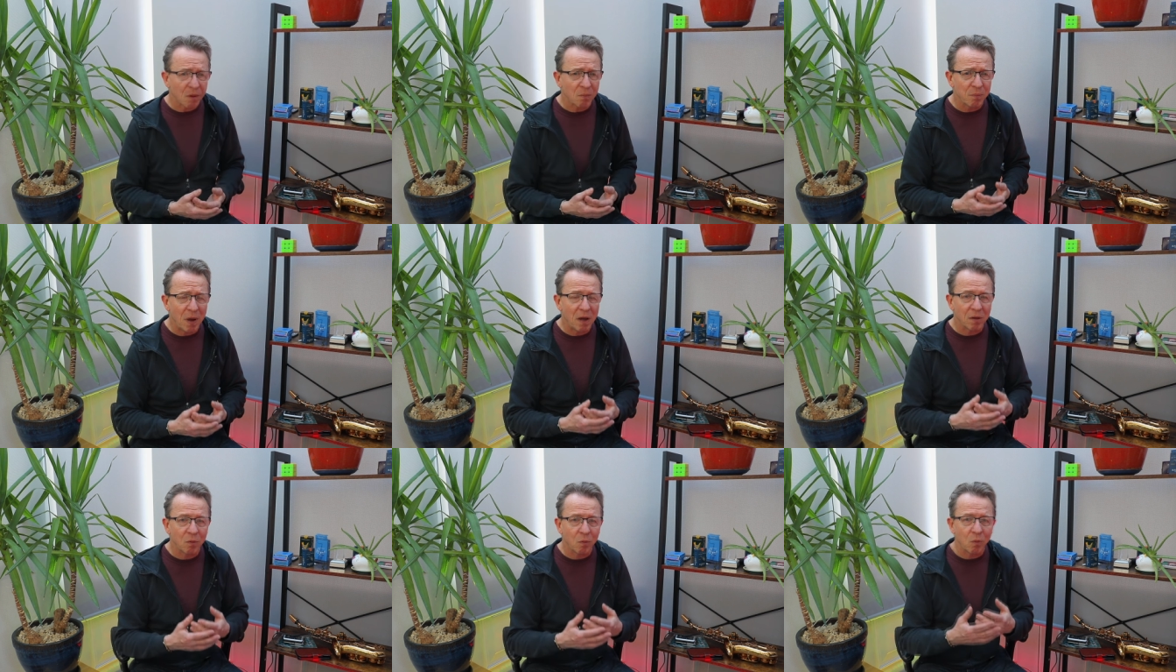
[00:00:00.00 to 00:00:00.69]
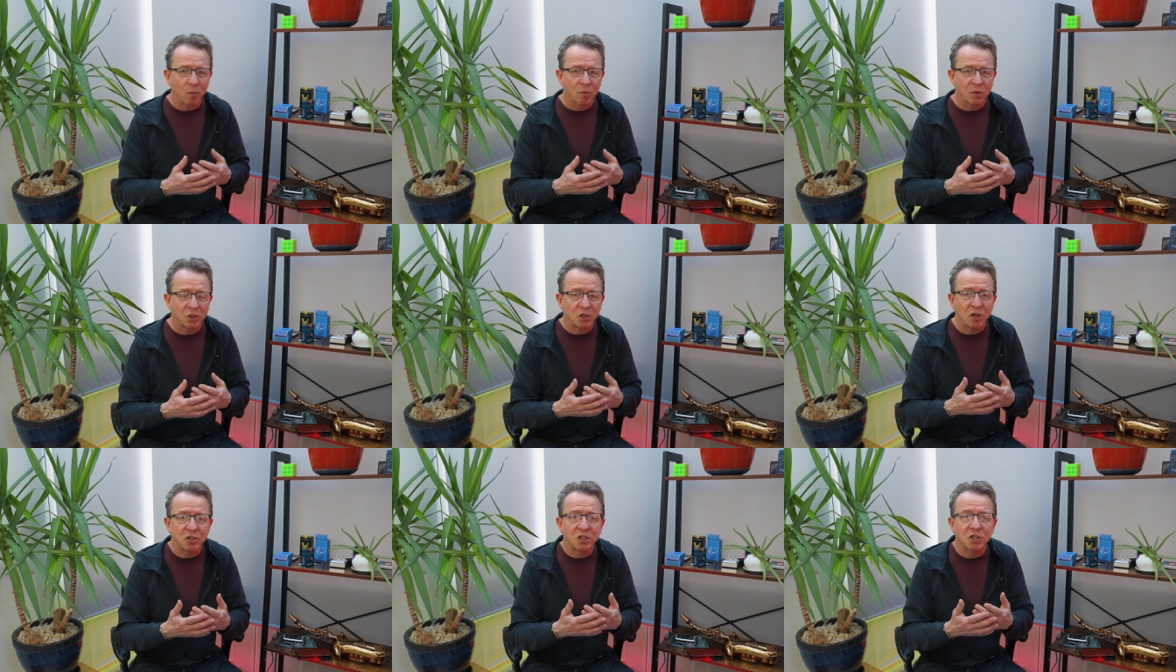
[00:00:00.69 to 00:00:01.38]
But the
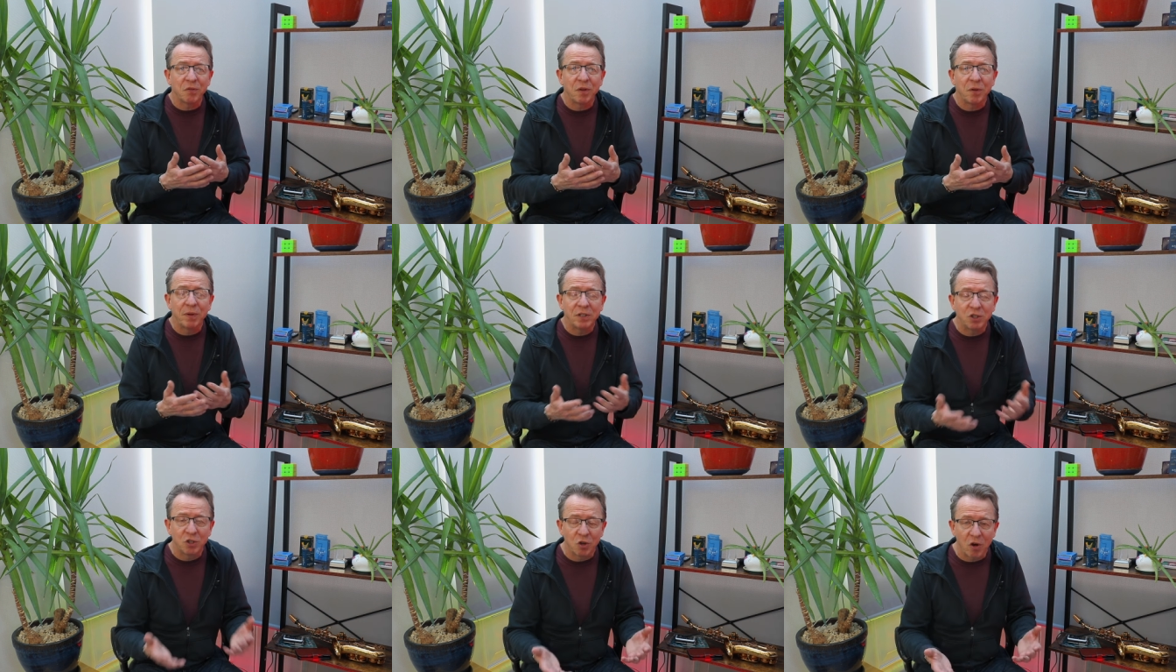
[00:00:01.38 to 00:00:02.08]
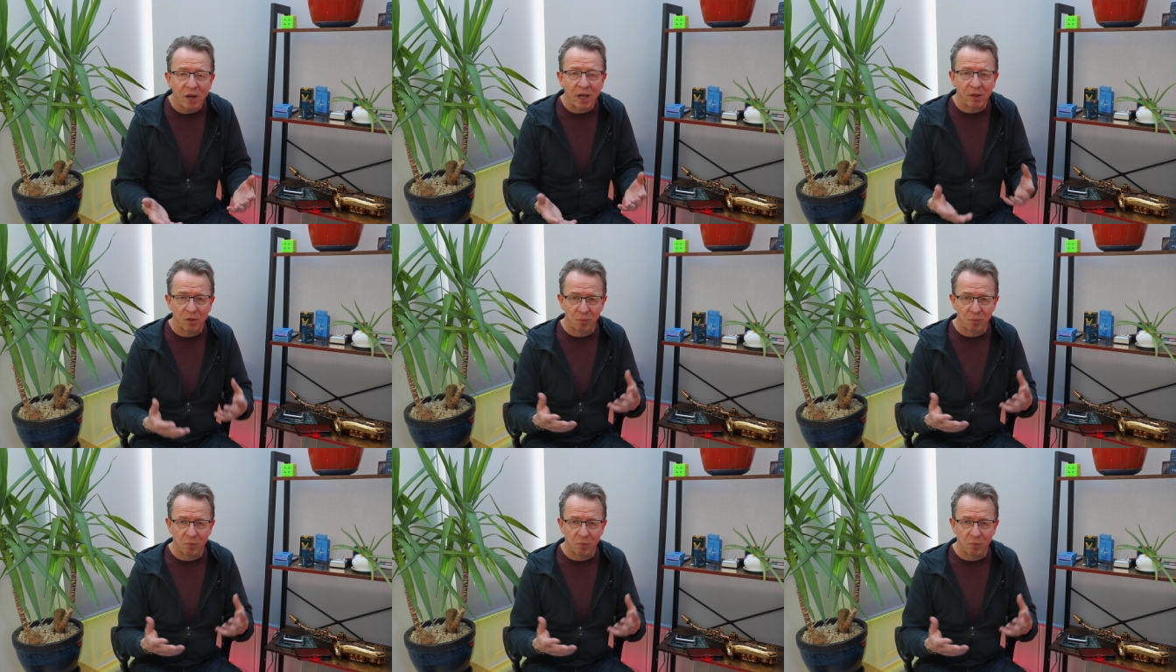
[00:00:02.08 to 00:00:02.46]
chances of you enjoying